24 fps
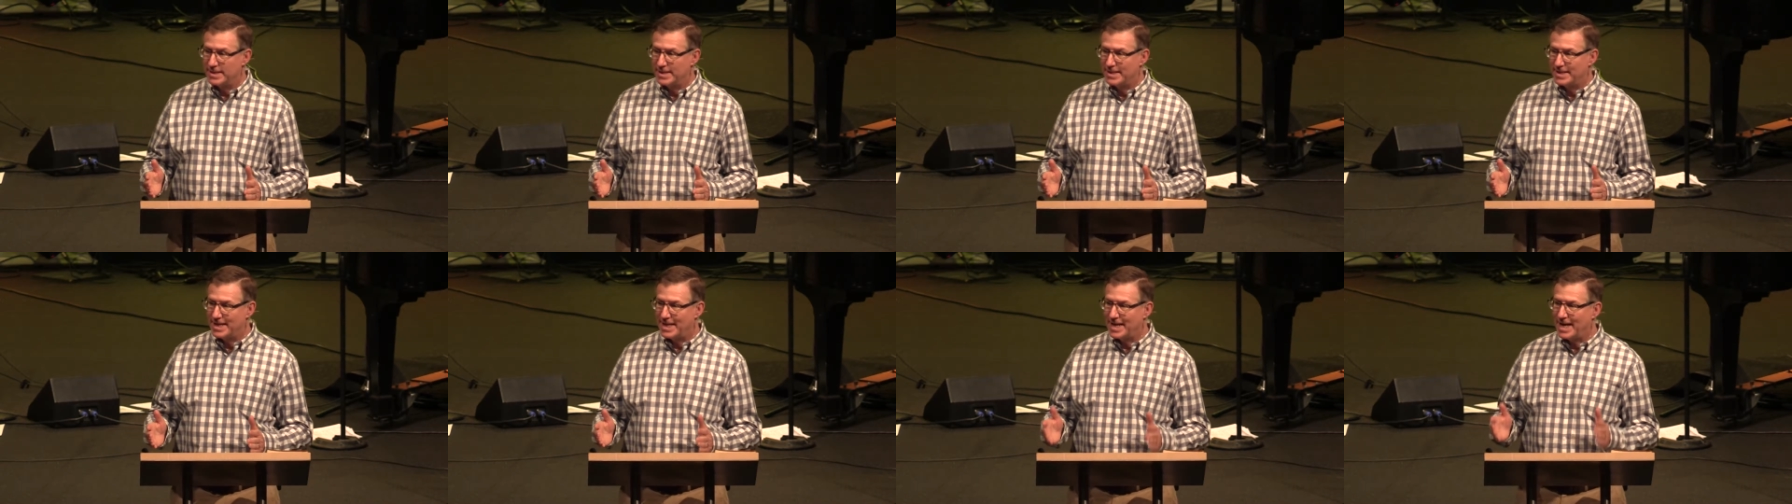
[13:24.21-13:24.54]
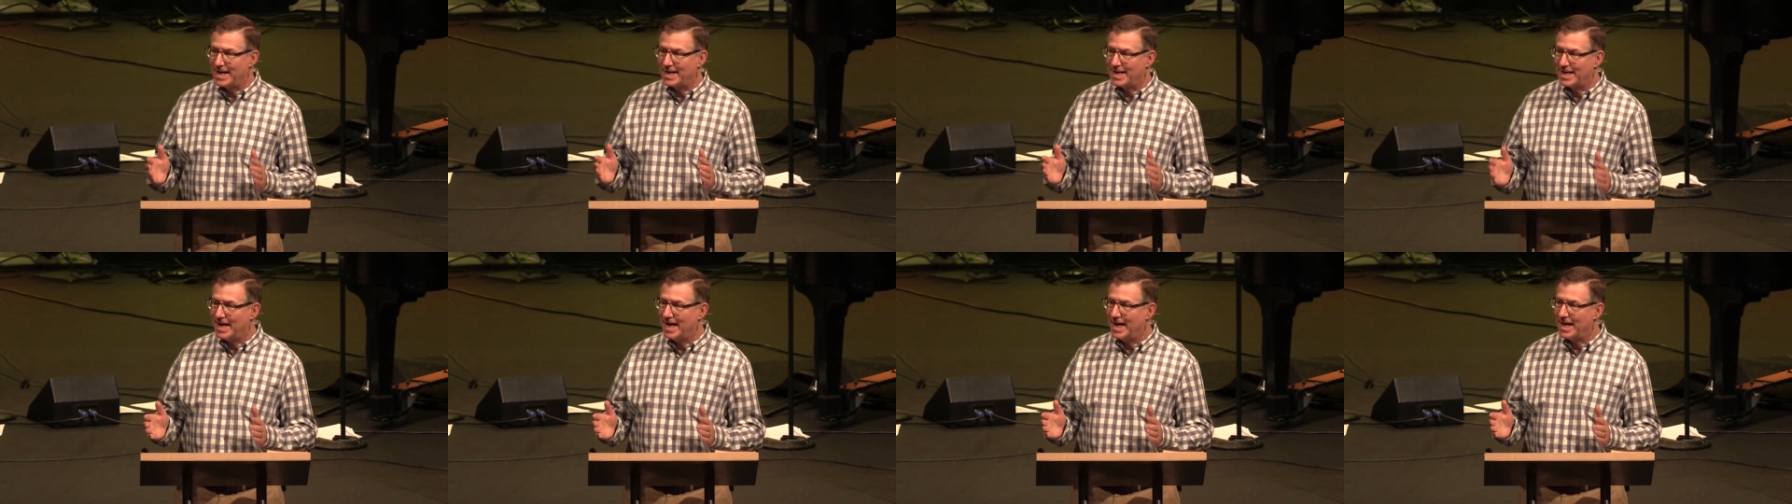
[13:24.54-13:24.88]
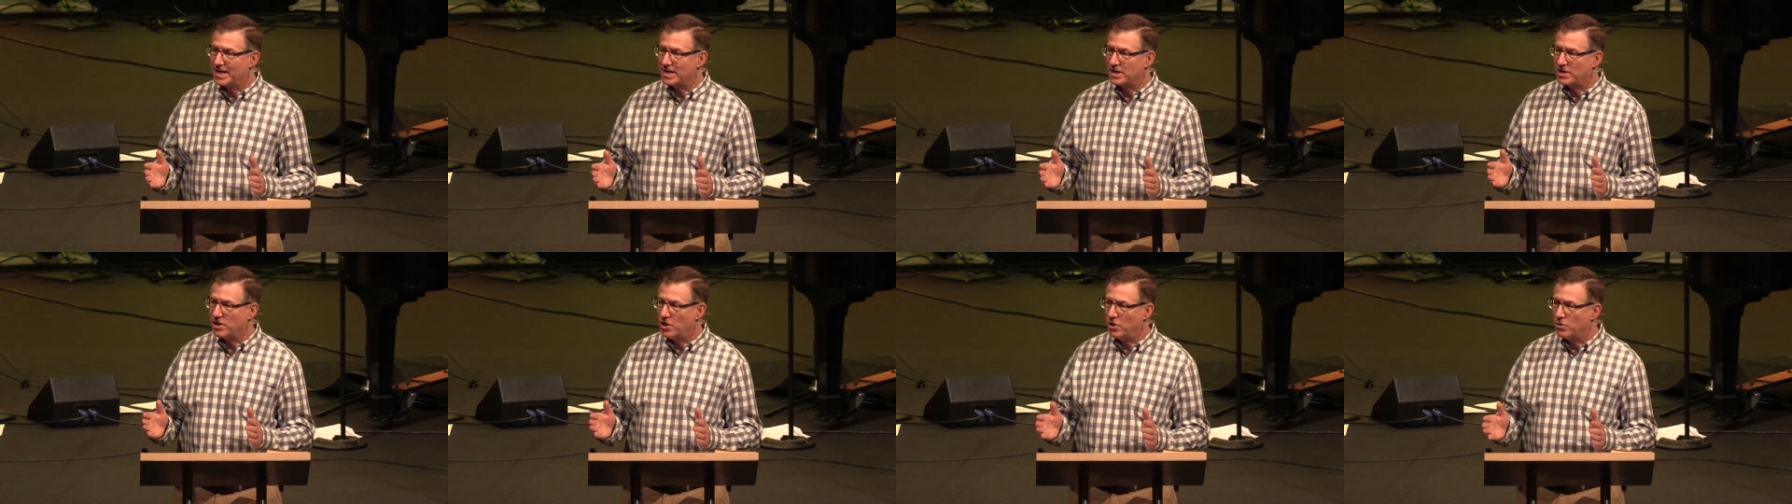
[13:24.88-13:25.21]
then I
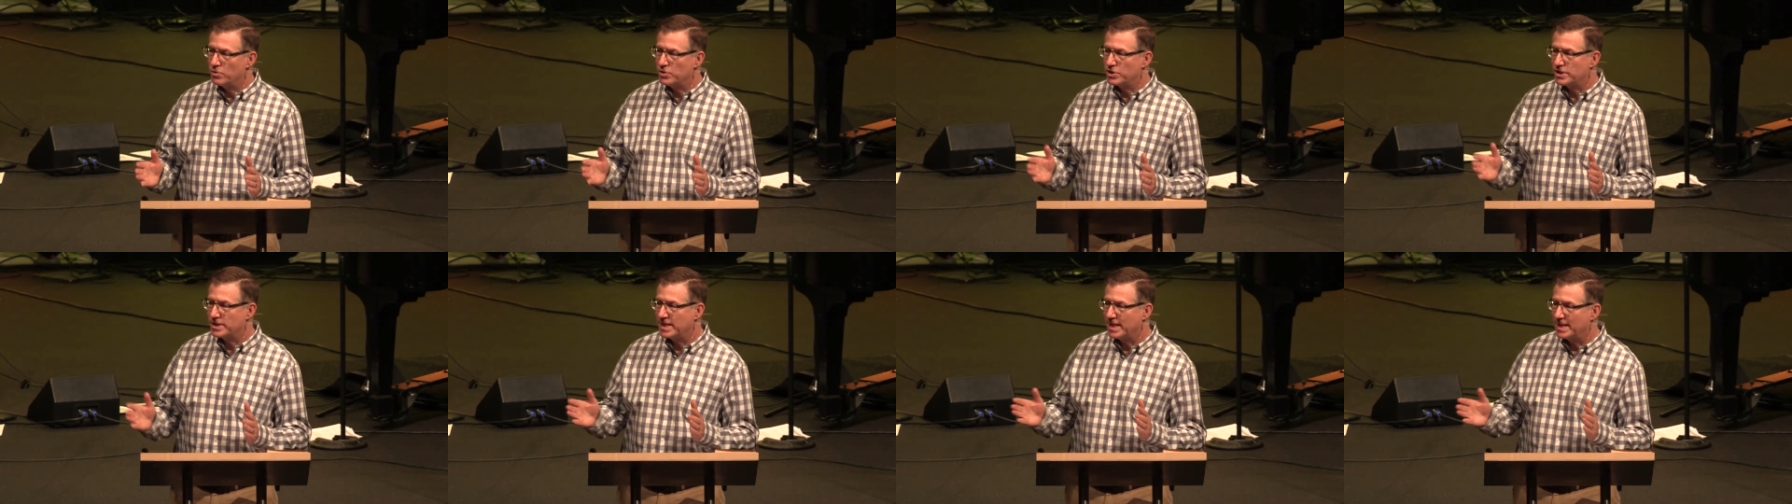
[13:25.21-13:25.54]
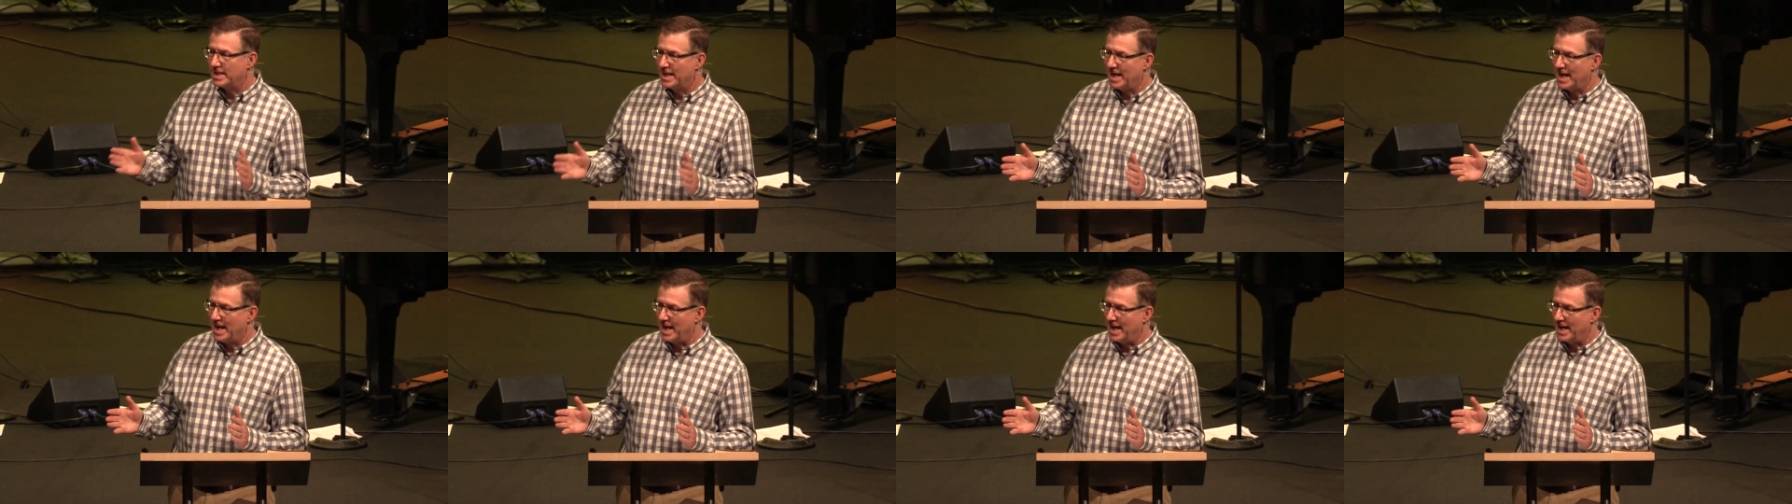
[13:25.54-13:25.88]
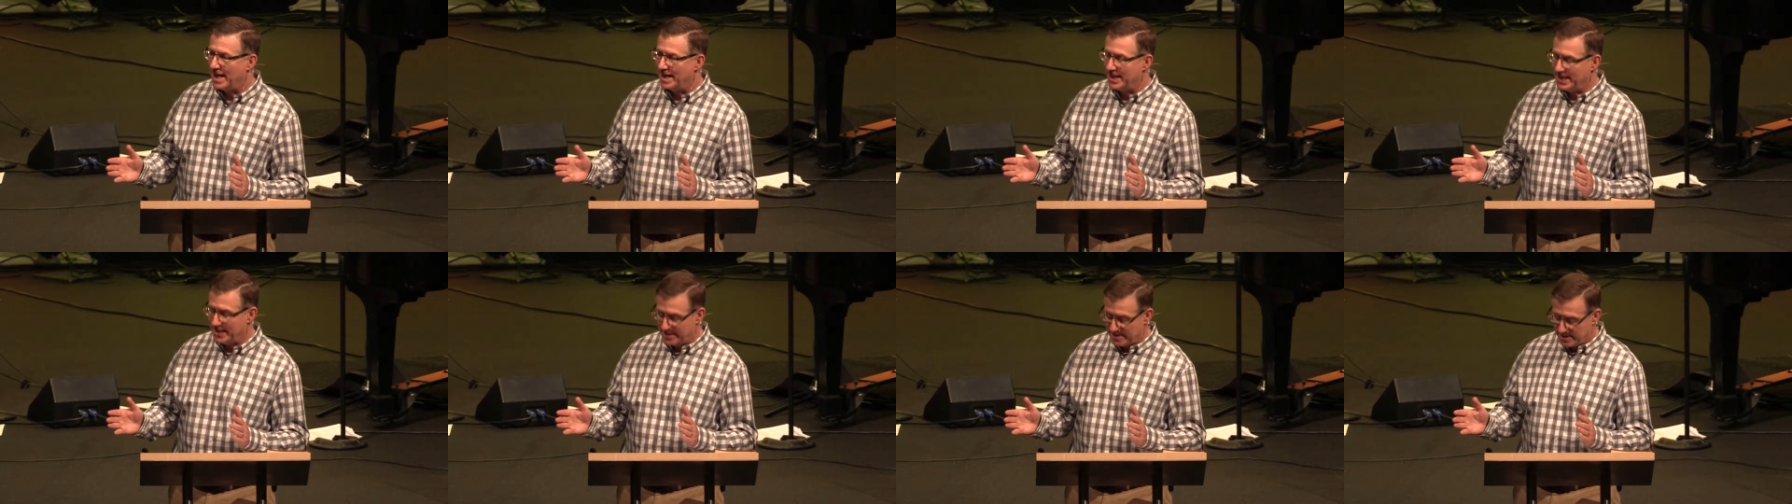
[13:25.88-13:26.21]
can't coast
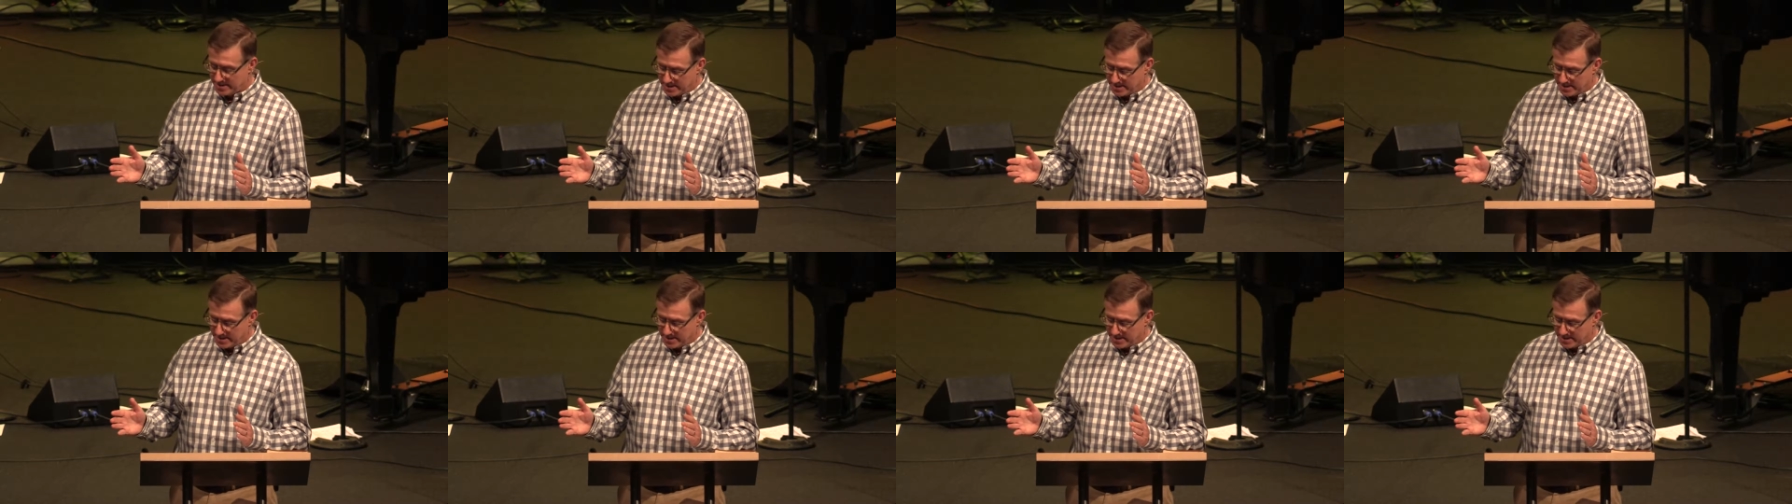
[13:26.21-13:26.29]
today